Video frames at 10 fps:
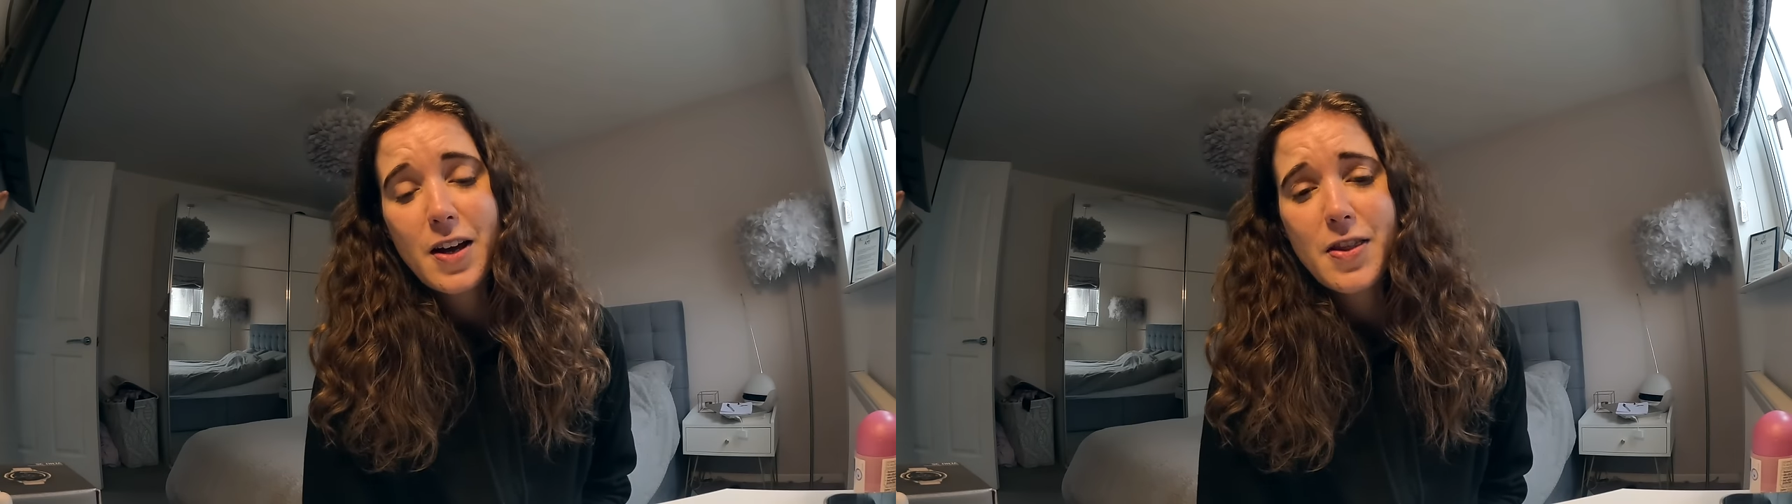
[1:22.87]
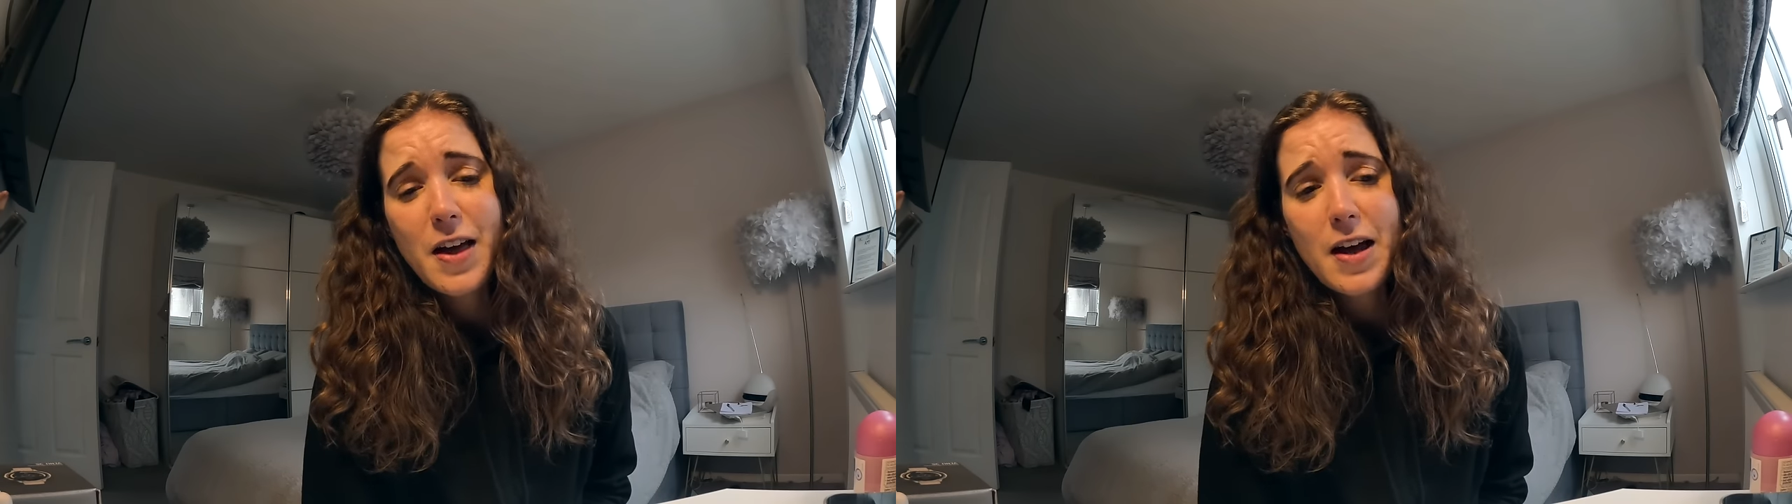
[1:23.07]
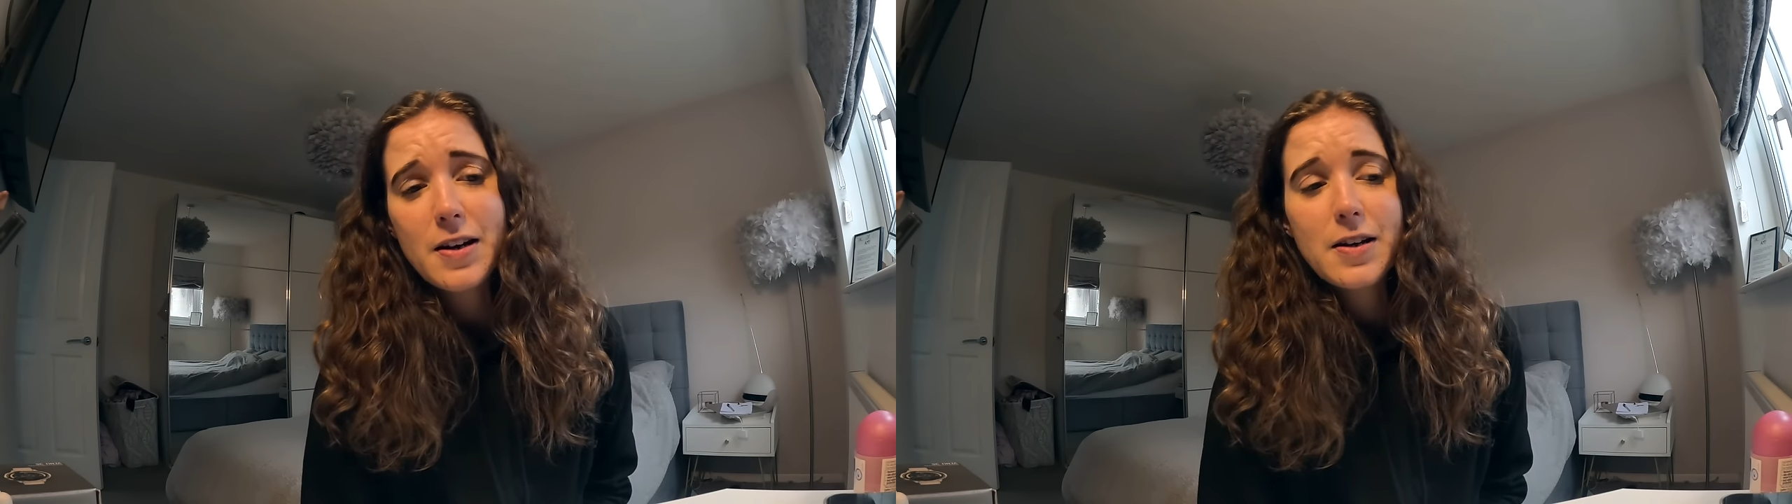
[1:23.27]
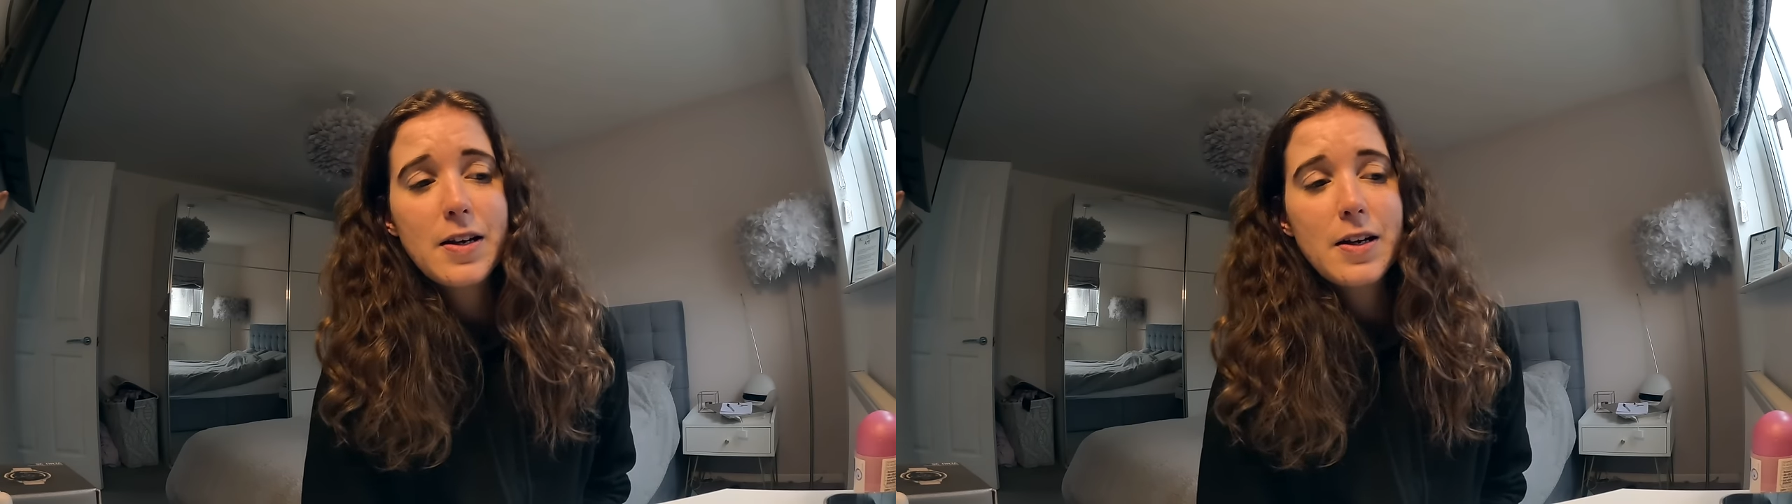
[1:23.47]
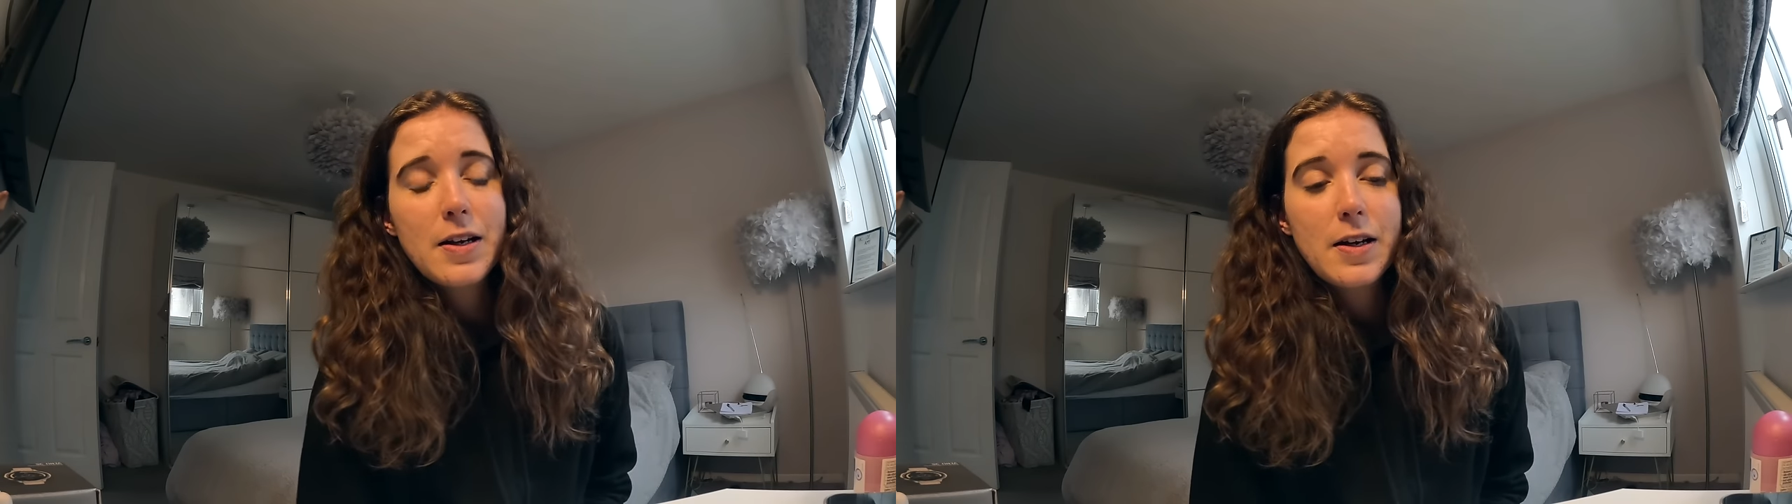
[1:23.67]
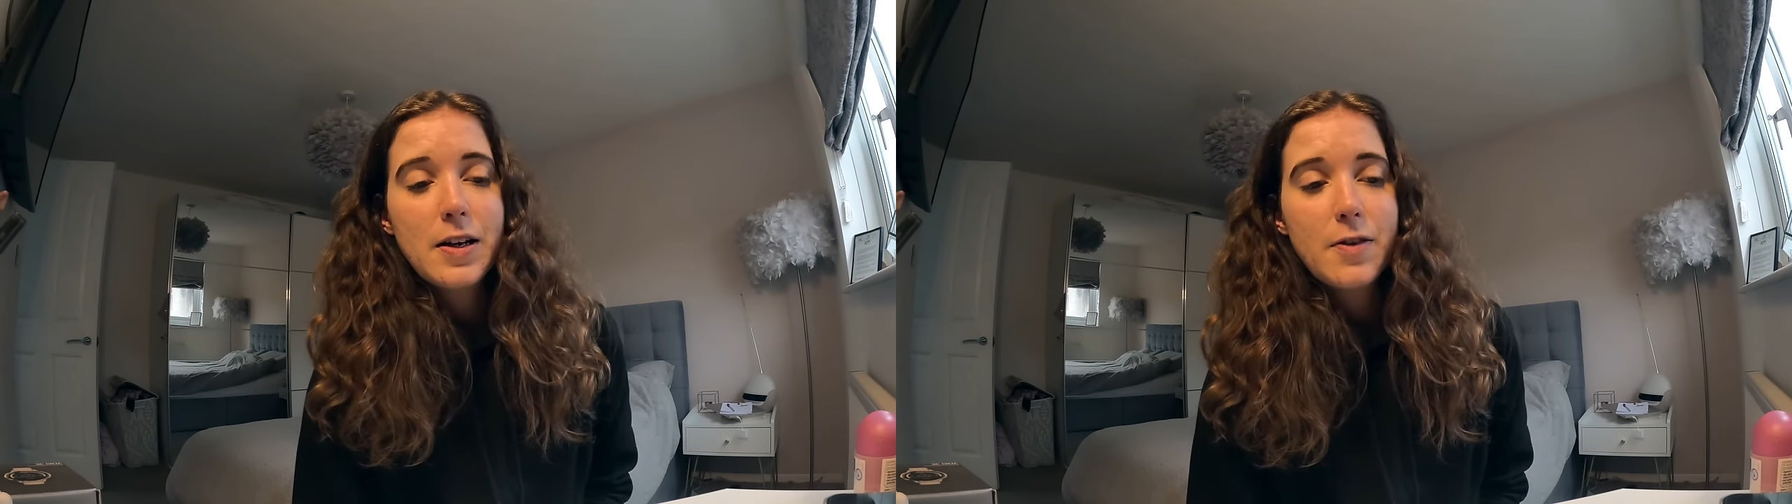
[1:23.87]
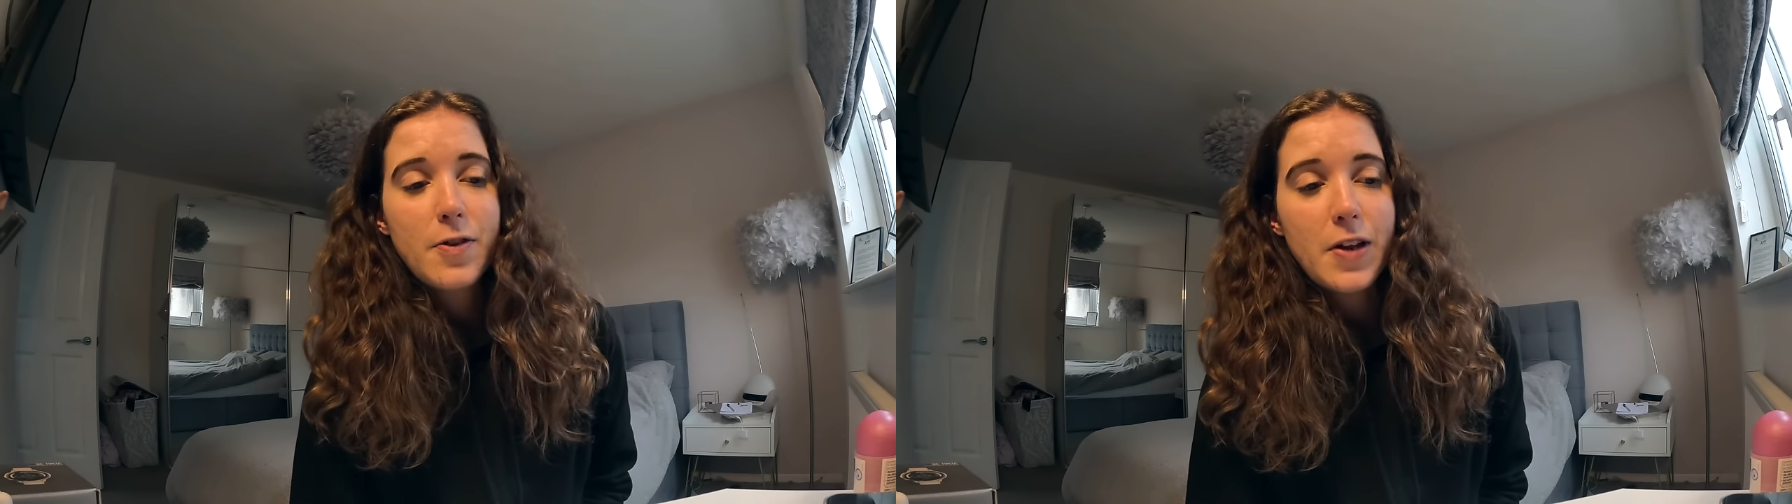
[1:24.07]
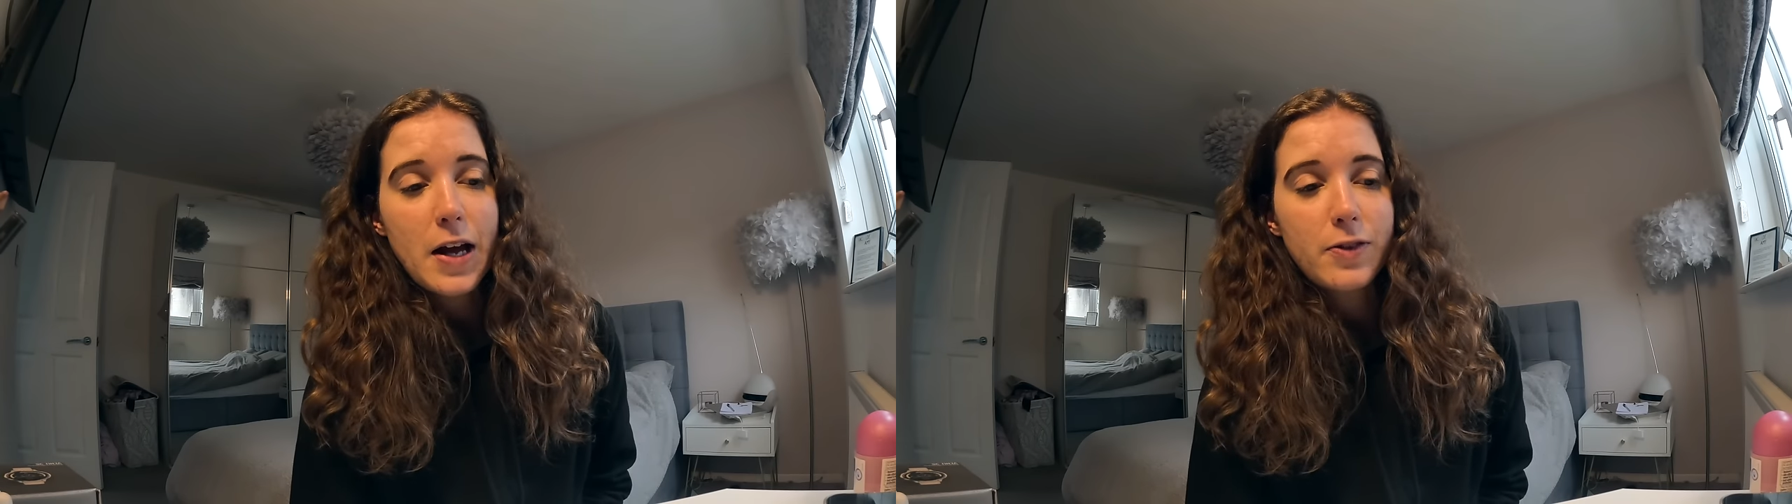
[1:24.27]
And then for
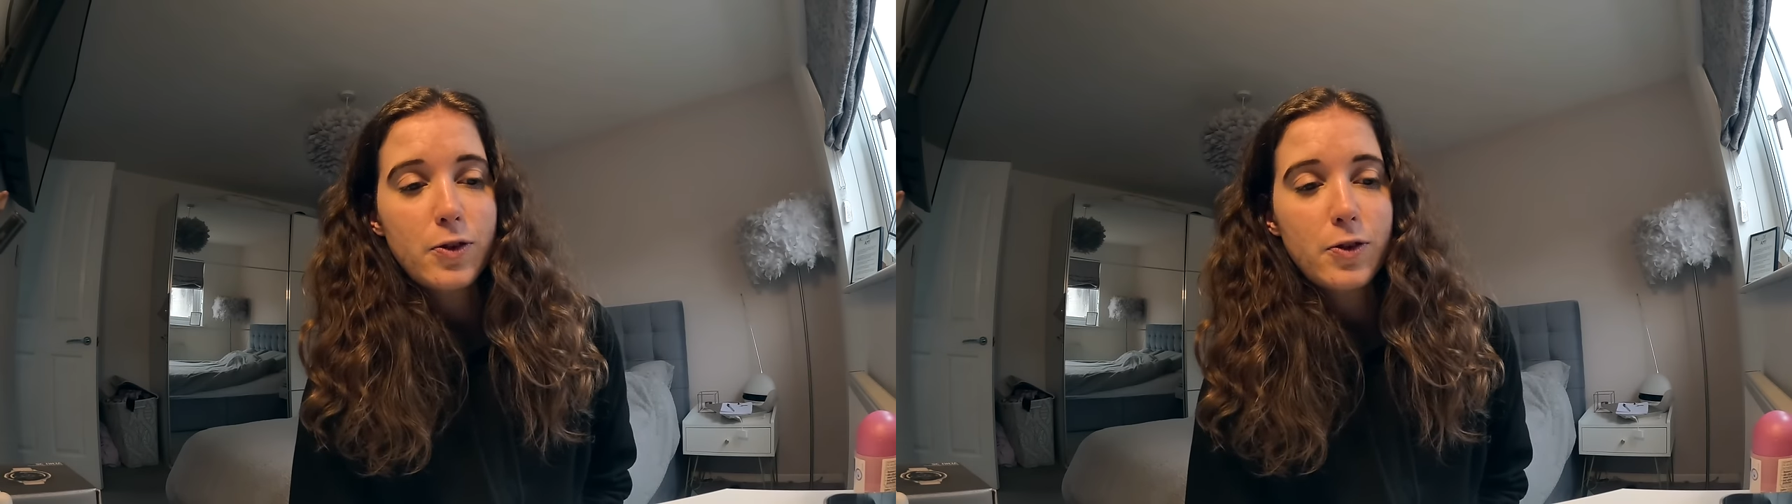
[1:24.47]
the last